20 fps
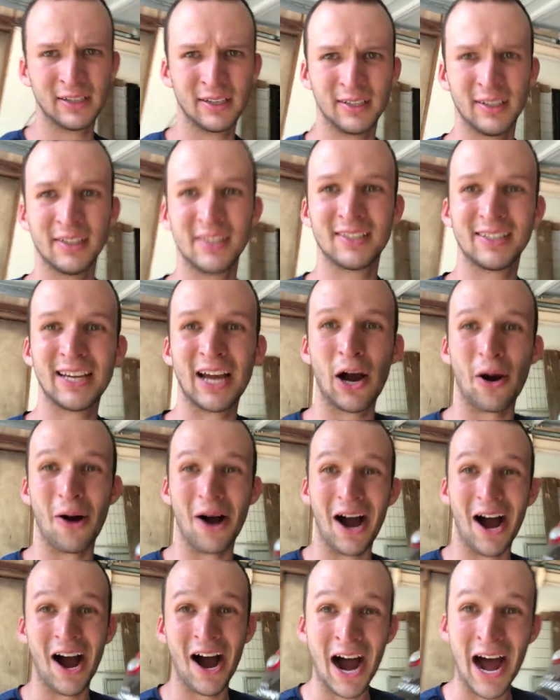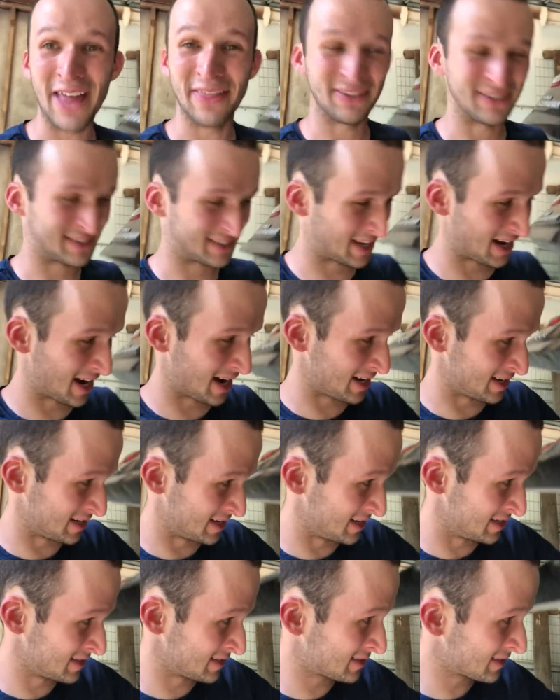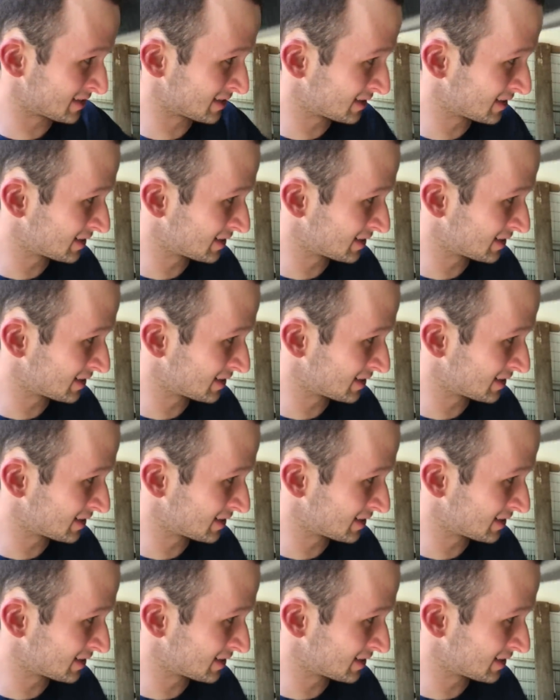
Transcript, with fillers: Let's see how hot this guy is.